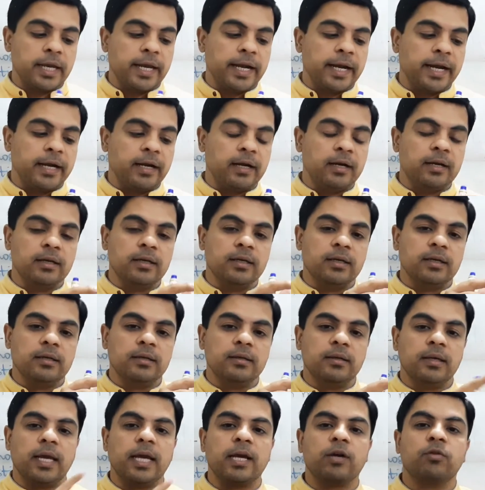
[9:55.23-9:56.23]
and
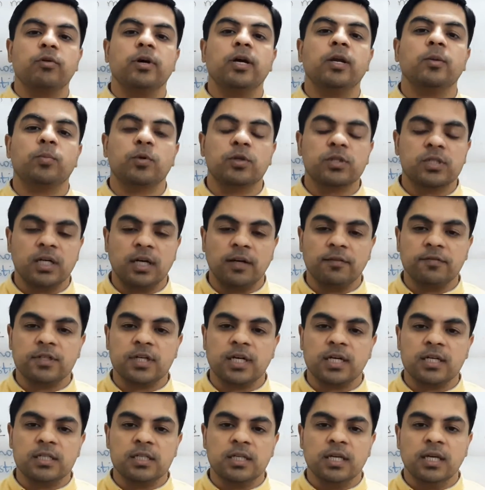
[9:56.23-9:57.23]
acquire positive
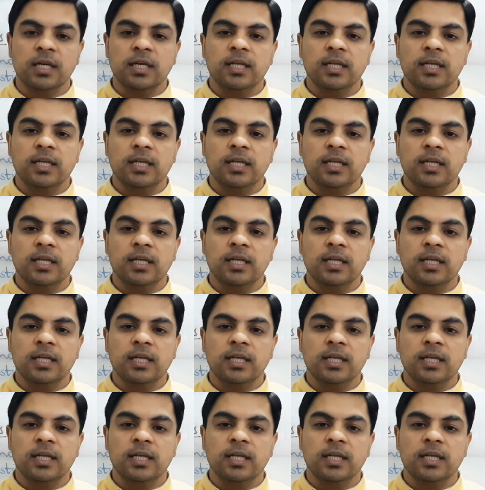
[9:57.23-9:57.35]
charge.